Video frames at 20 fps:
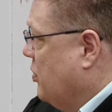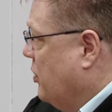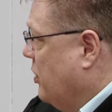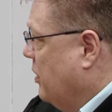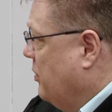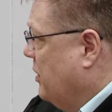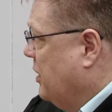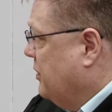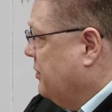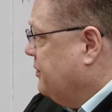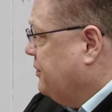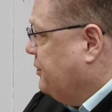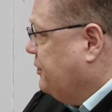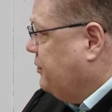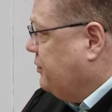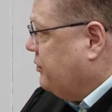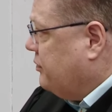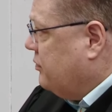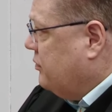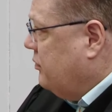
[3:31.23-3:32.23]
appointment,
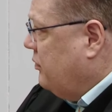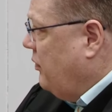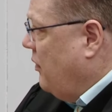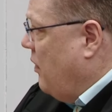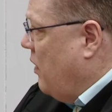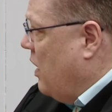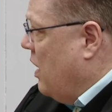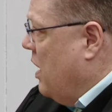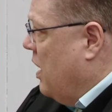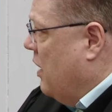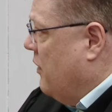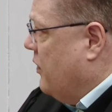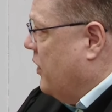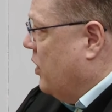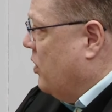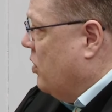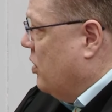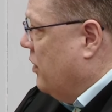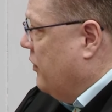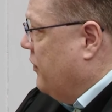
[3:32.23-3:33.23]
have
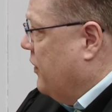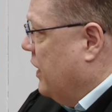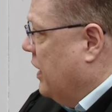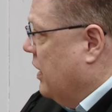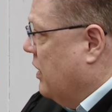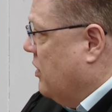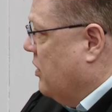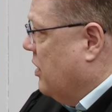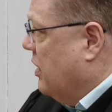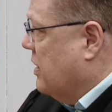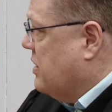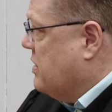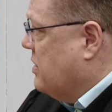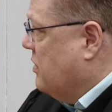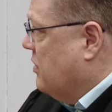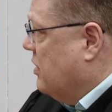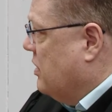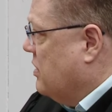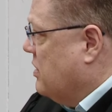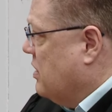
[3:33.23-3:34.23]
the court find cause to
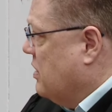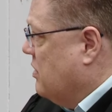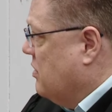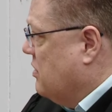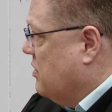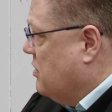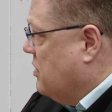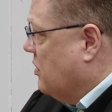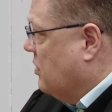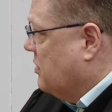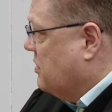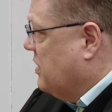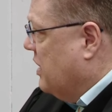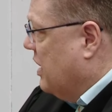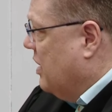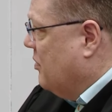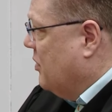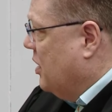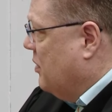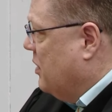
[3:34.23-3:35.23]
continue to toll
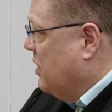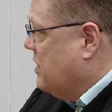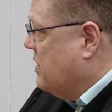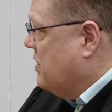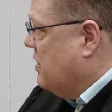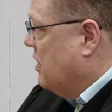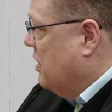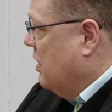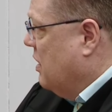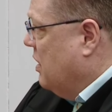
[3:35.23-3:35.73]
time limits